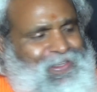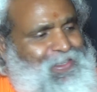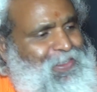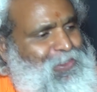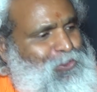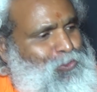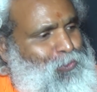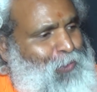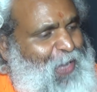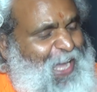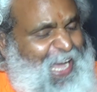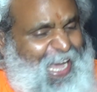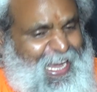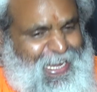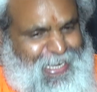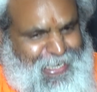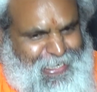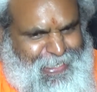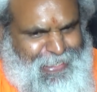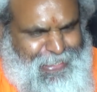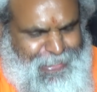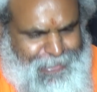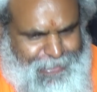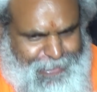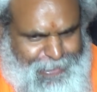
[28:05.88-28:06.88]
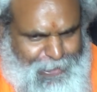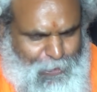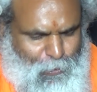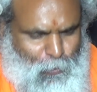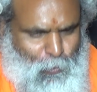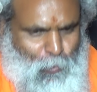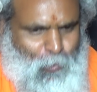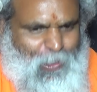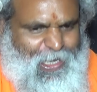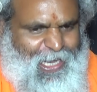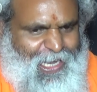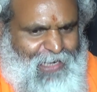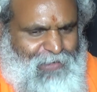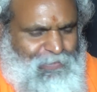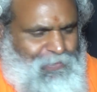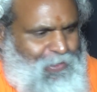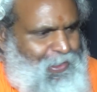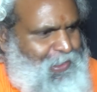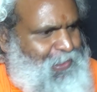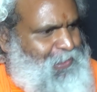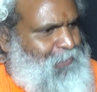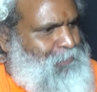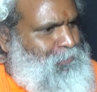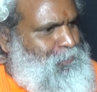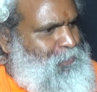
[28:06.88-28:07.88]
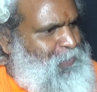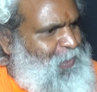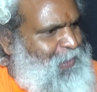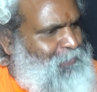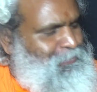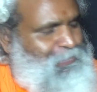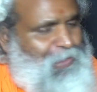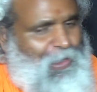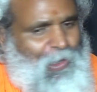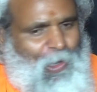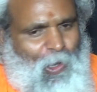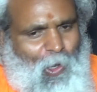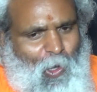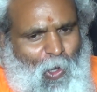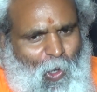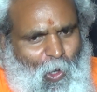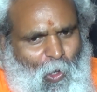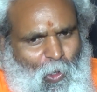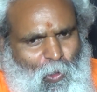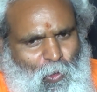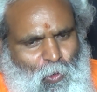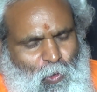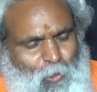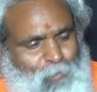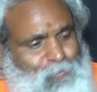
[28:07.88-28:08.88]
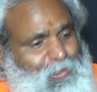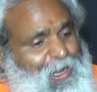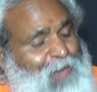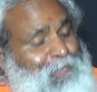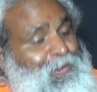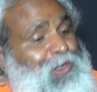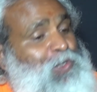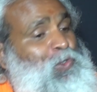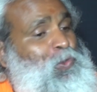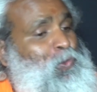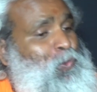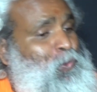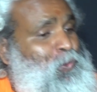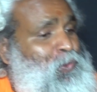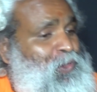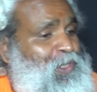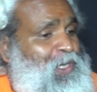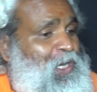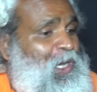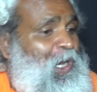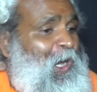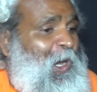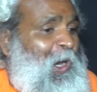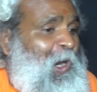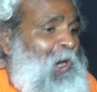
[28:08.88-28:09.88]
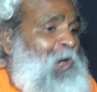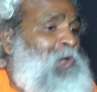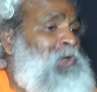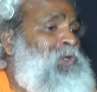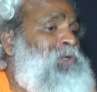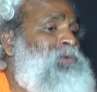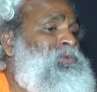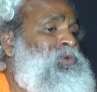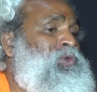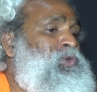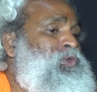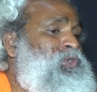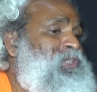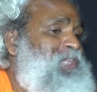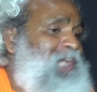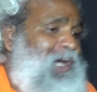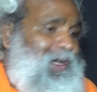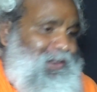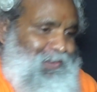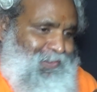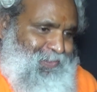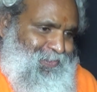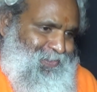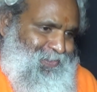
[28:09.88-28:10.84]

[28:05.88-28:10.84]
So I need to convert from anubhava to anubhuta.